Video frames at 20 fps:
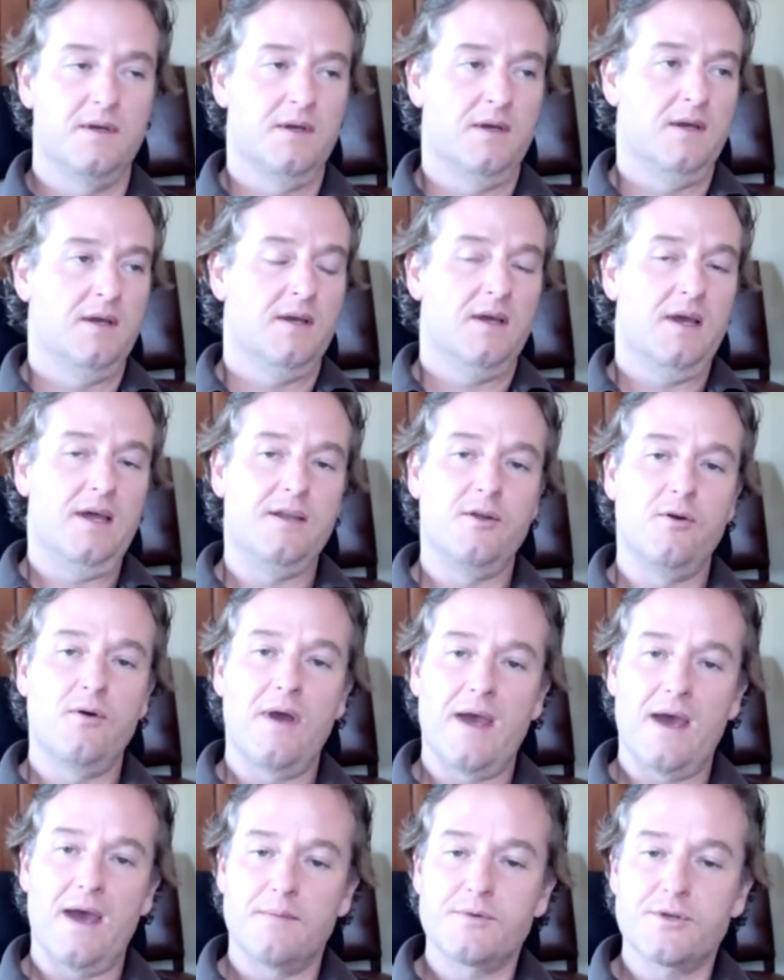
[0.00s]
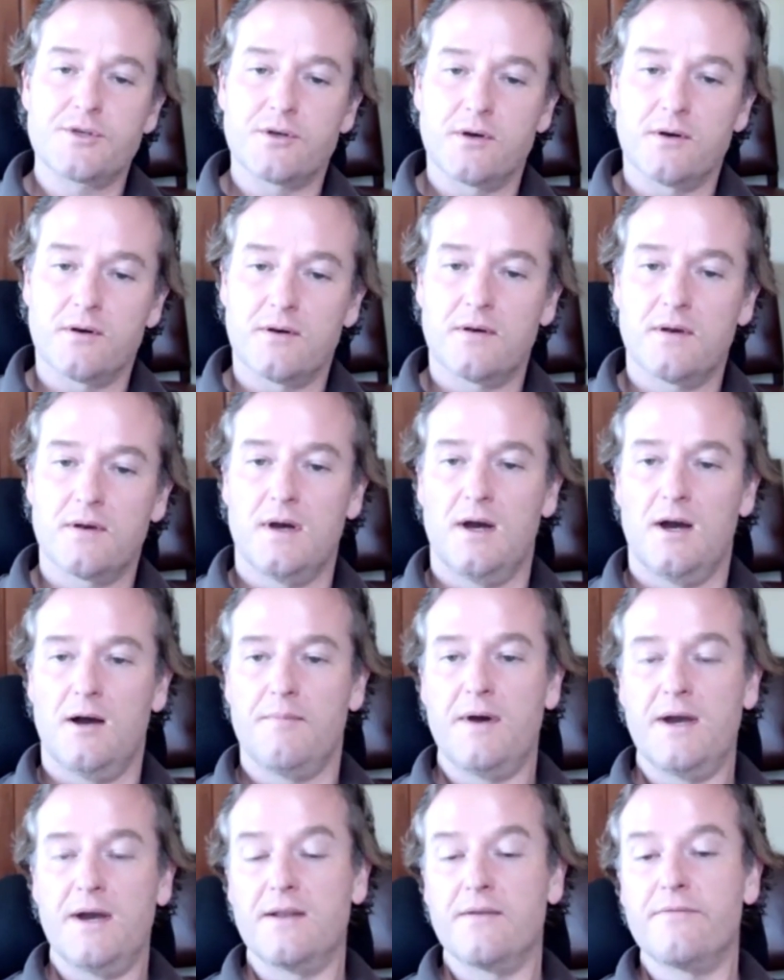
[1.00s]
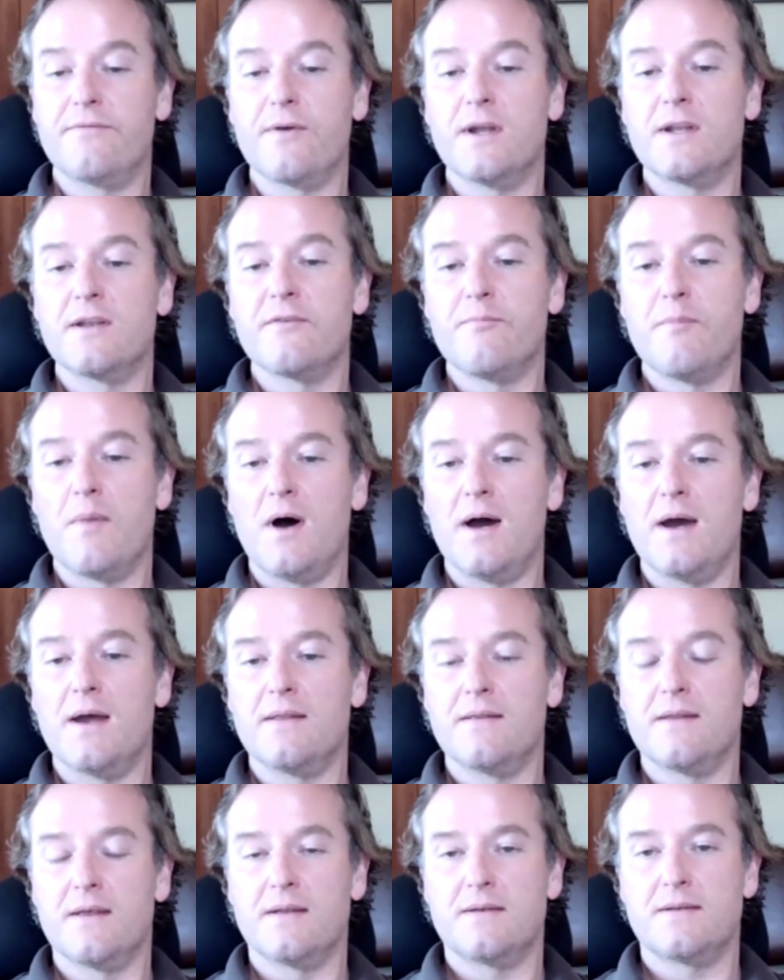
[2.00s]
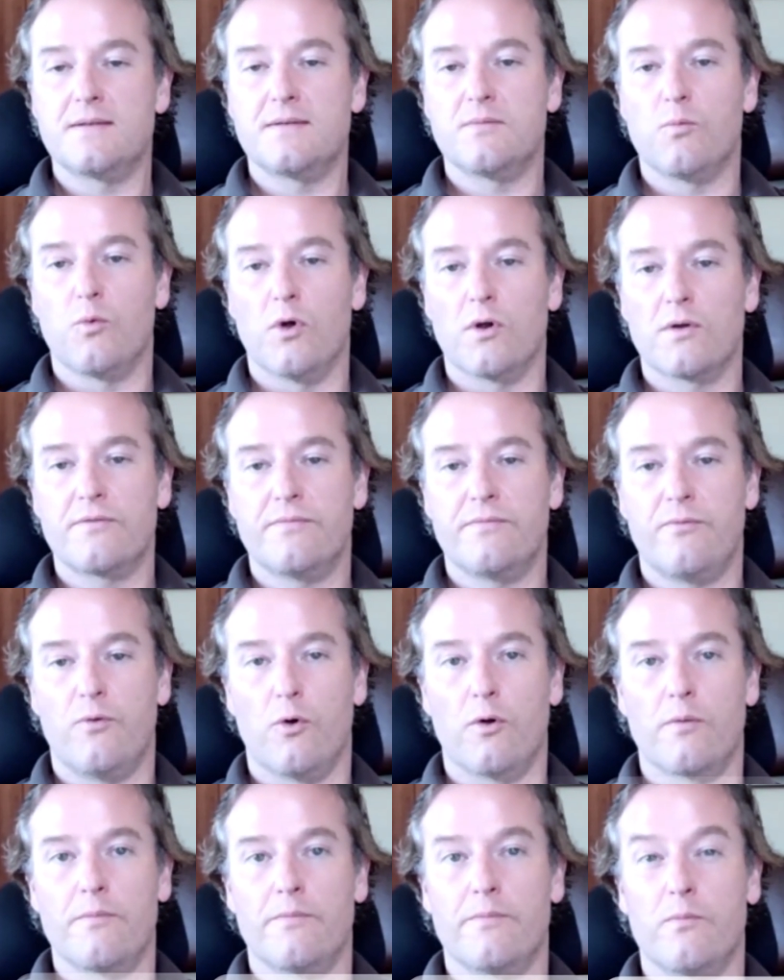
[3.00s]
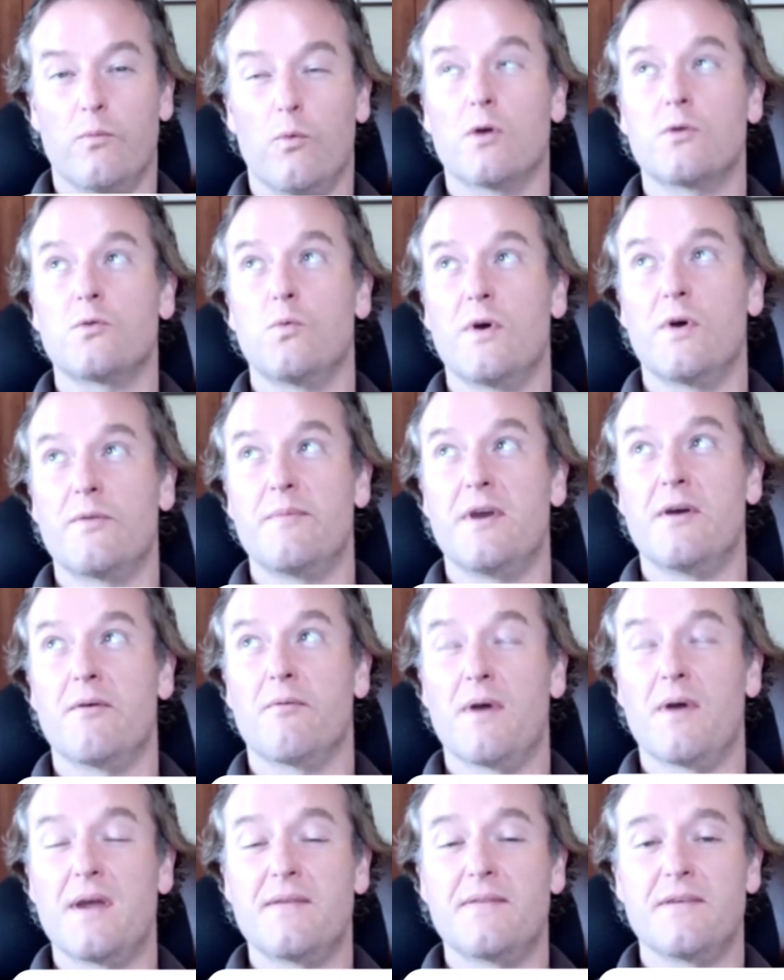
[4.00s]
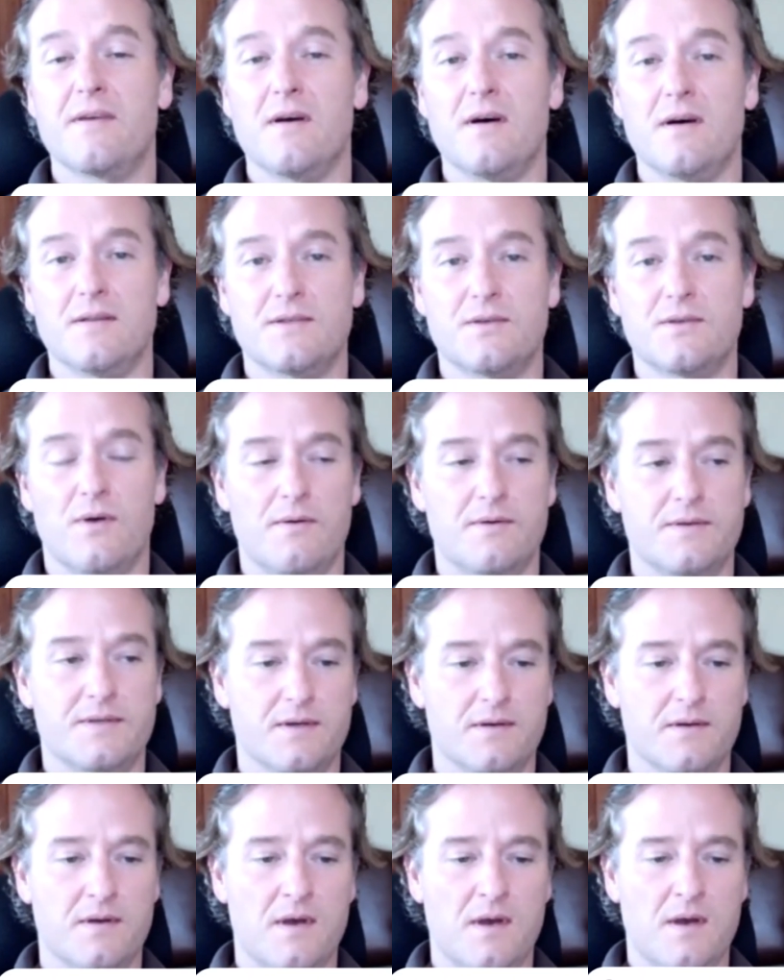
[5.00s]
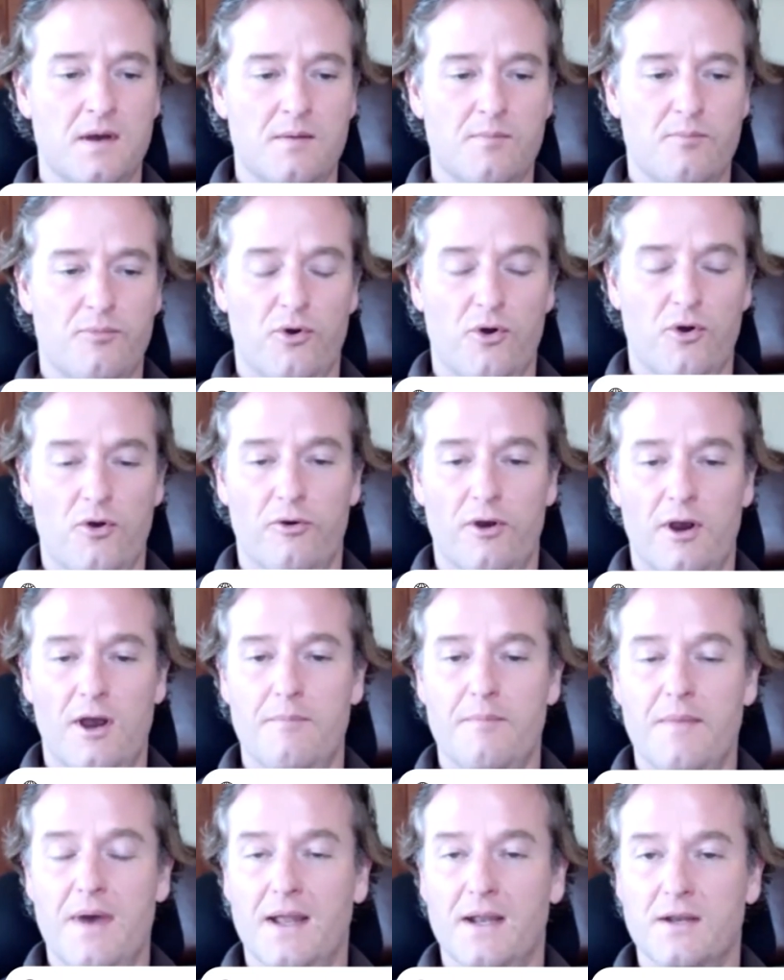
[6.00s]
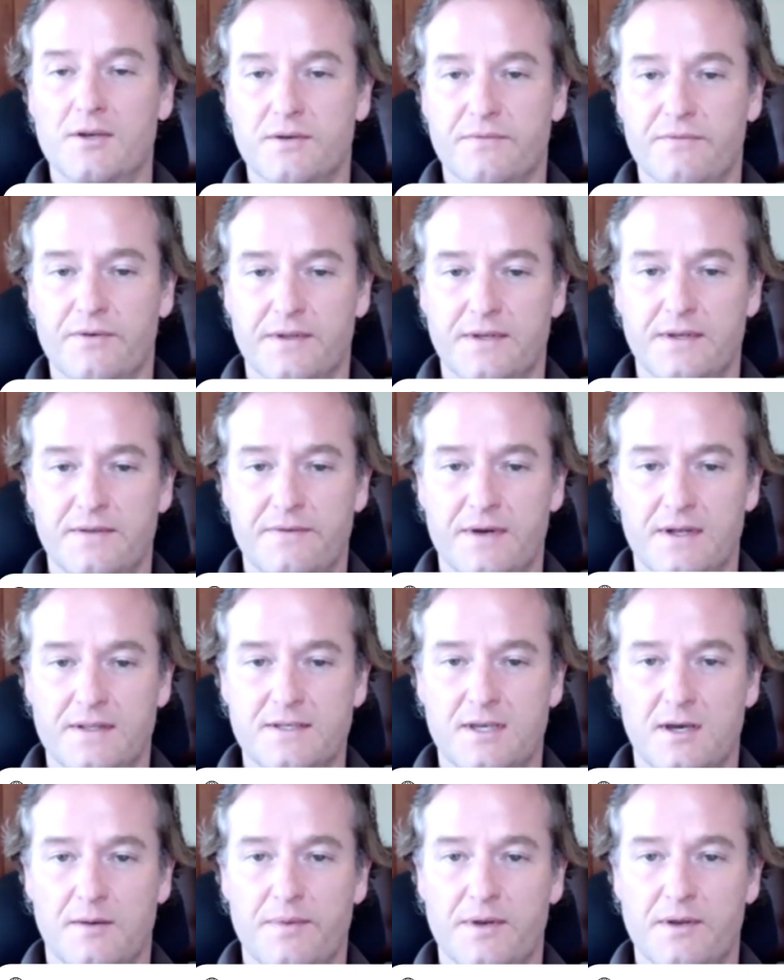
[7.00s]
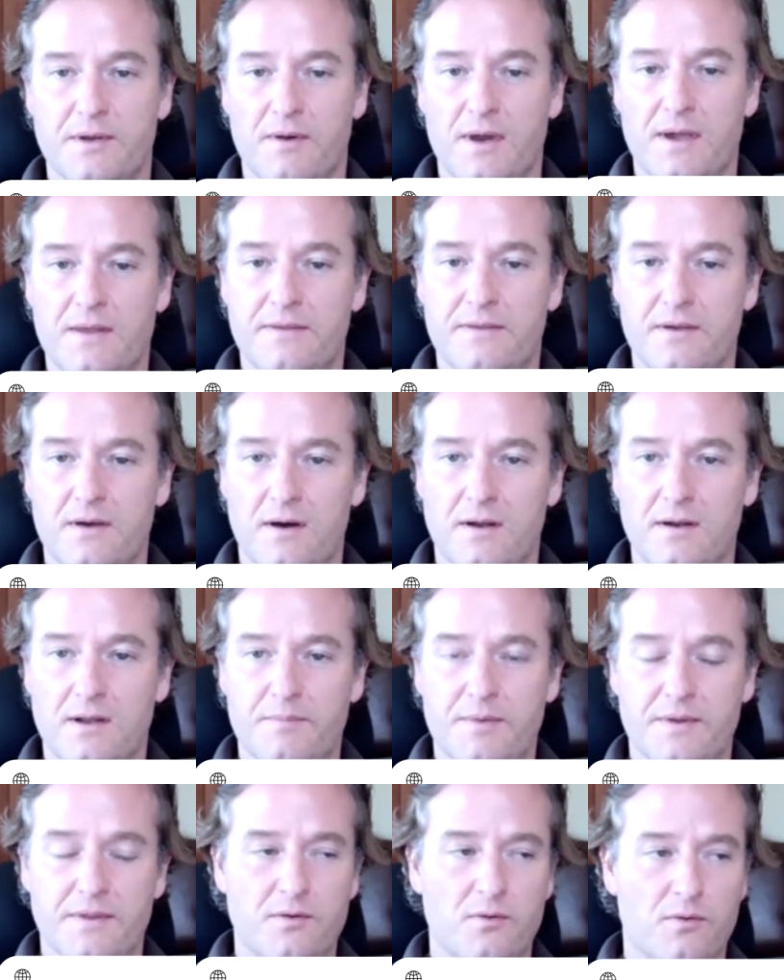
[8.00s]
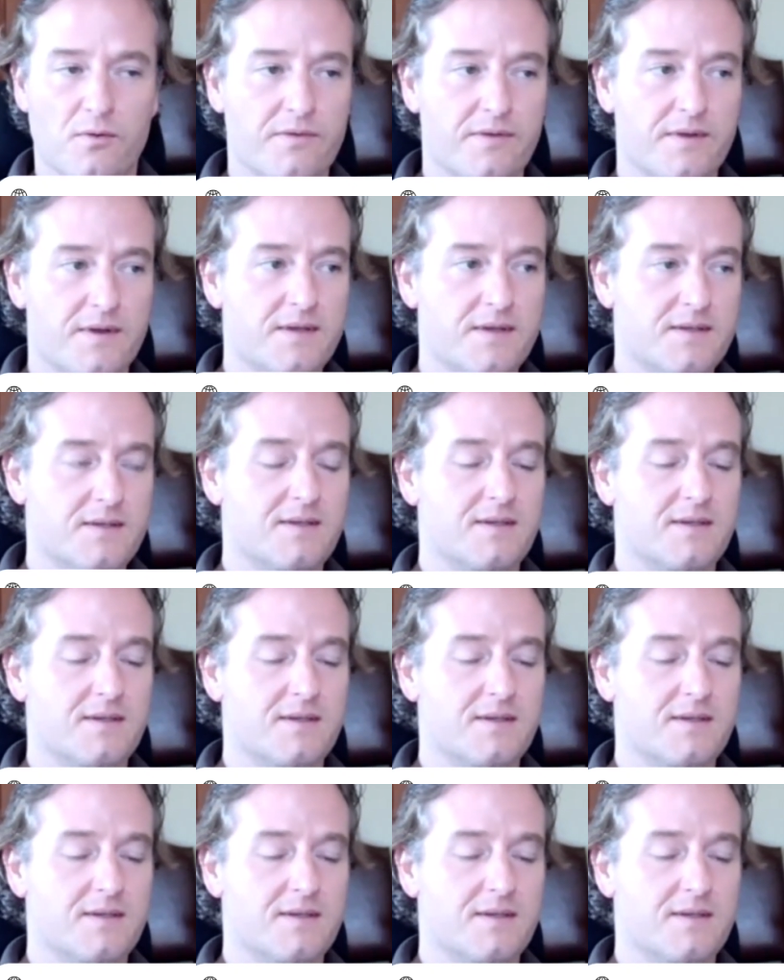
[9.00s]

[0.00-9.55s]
In New Hampshire, I had a friend of mine that worked with me at Raytheon. So I was a program manager for the defense company Raytheon up in the Northeast.